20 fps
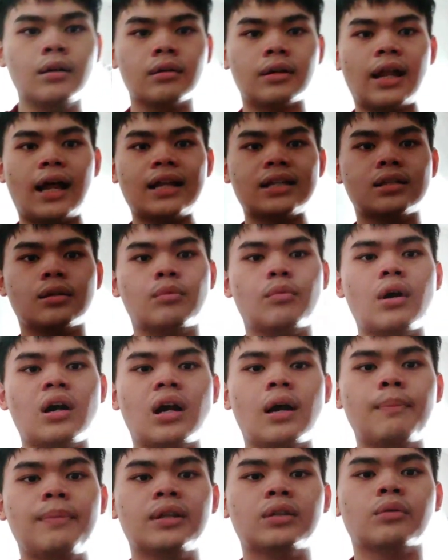Hello guys,
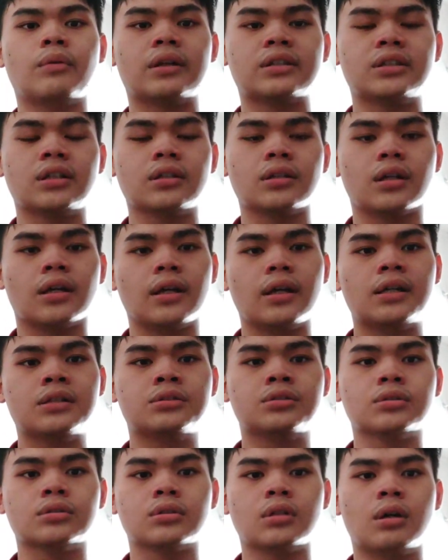welcome back to my channel.
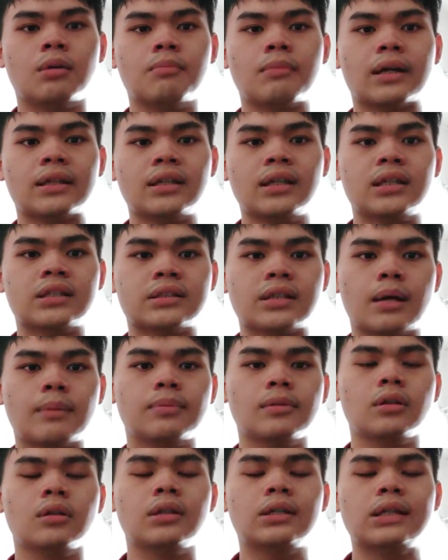As you know, my name is
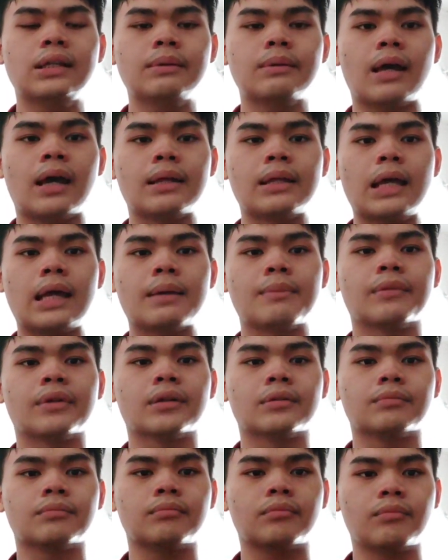Abdulli and I'm
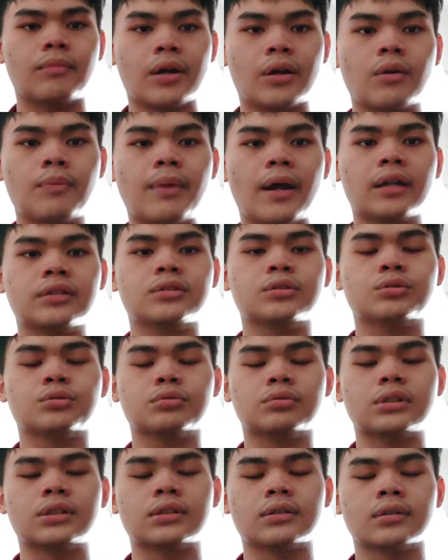a microbiology
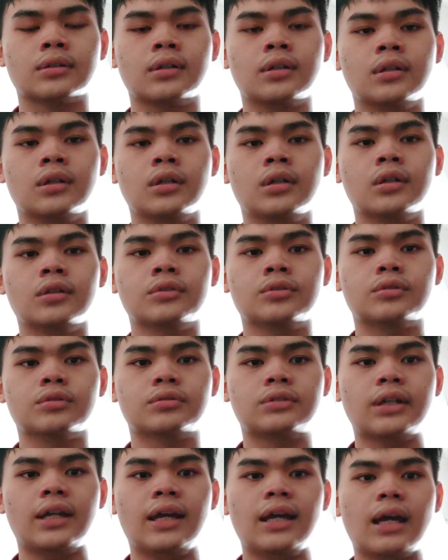student.
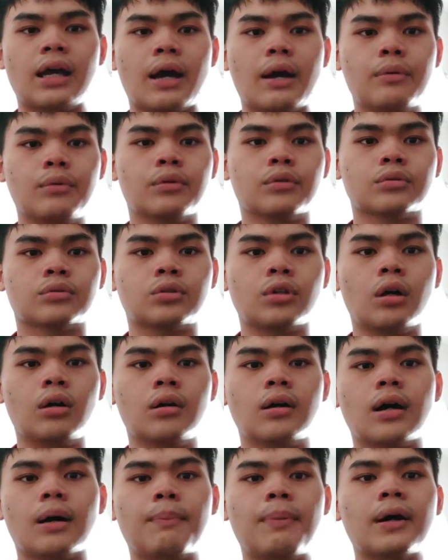Today, I will
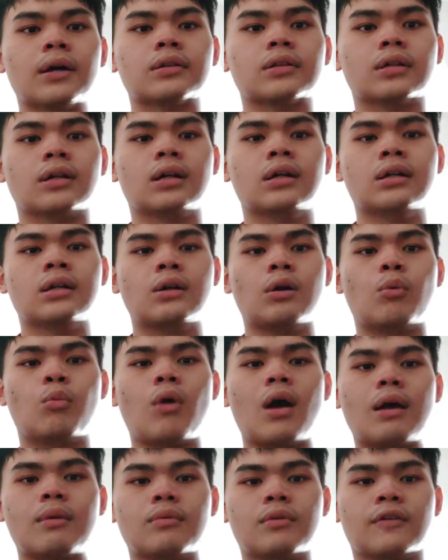talk about
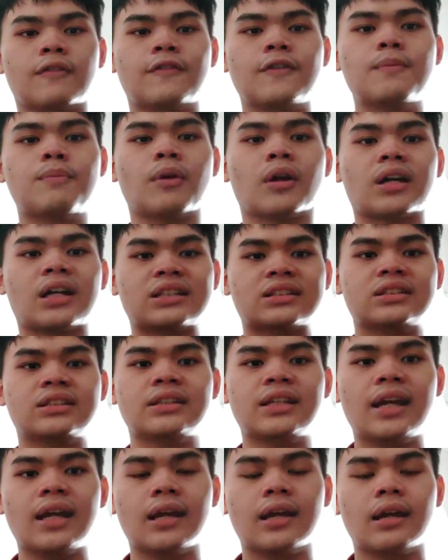why we feel
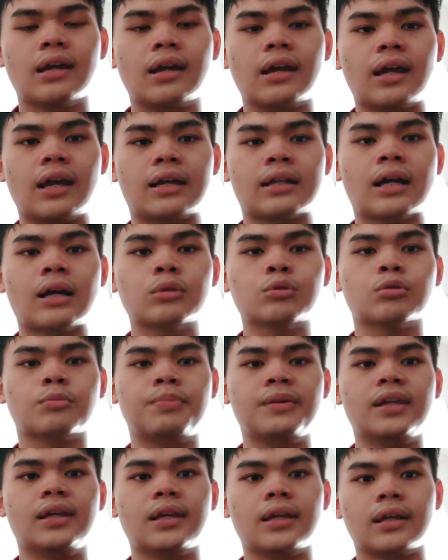procrastinate and how to
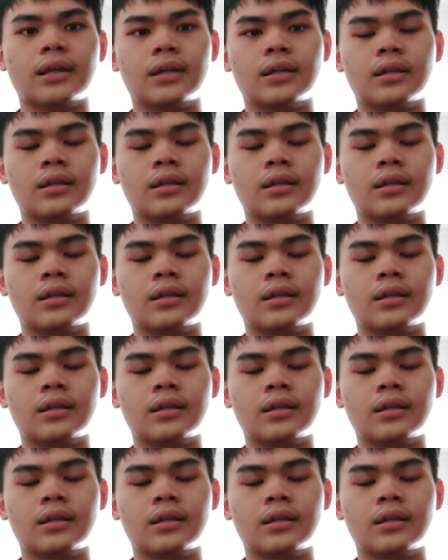beat it.